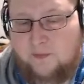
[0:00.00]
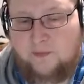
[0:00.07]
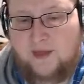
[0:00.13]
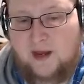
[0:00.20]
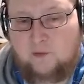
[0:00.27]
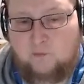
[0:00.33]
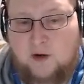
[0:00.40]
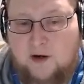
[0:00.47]

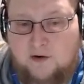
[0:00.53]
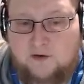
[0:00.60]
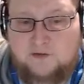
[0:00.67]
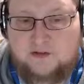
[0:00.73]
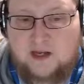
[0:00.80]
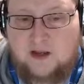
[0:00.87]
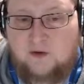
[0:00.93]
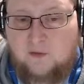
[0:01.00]
that rarity
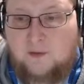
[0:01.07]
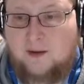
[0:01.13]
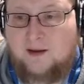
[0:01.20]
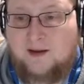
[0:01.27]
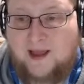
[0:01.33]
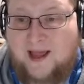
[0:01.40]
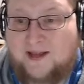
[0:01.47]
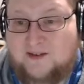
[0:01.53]
scale
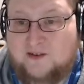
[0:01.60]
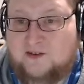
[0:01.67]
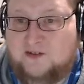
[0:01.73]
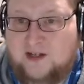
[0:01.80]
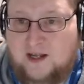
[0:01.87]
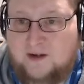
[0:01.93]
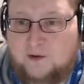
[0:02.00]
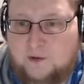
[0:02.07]
as a
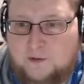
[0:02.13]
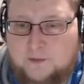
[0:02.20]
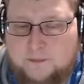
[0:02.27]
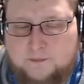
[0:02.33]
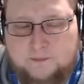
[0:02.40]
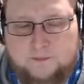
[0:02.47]
standard.